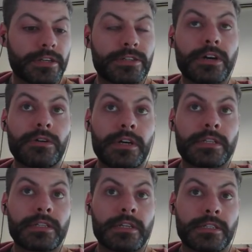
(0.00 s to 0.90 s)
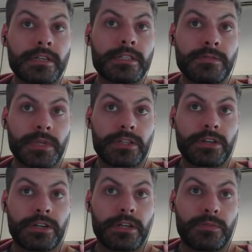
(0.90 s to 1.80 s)
so it does seem like they're
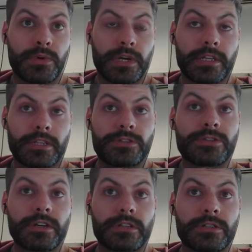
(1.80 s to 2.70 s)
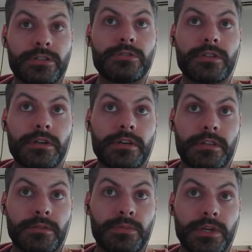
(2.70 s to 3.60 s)
good at bringing these drugs to the
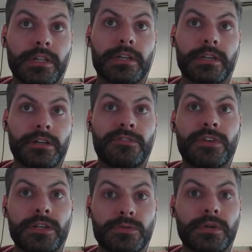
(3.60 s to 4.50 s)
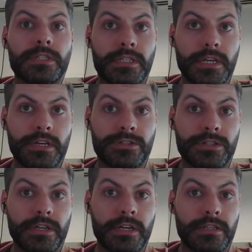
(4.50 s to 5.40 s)
preclinical phase 1 stage,
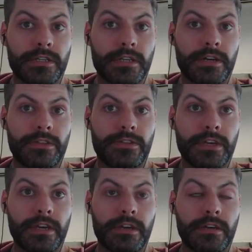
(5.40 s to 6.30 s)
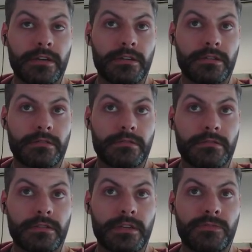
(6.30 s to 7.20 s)
and
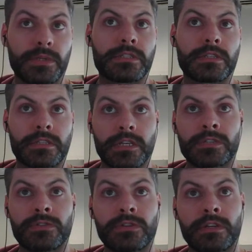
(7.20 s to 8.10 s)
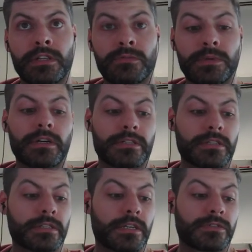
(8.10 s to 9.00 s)
they've been successful and they've been
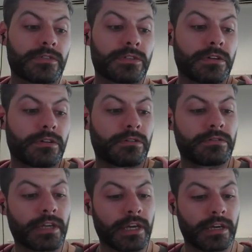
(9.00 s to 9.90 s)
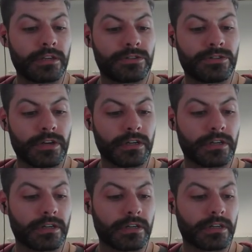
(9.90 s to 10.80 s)
unsuccessful. So they had a
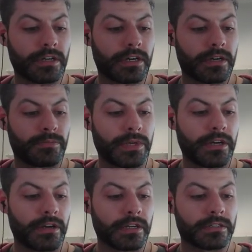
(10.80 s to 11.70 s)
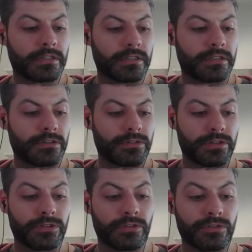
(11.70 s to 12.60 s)
drug,
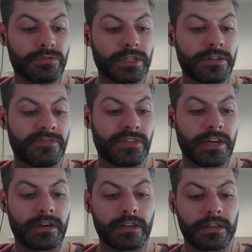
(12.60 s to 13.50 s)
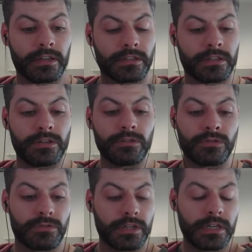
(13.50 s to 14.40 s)
PRX003, fail in
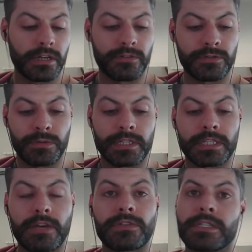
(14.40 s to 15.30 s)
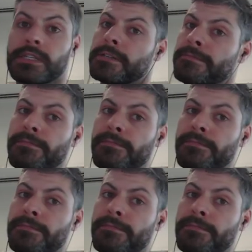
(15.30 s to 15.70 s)
Q3 of 2017.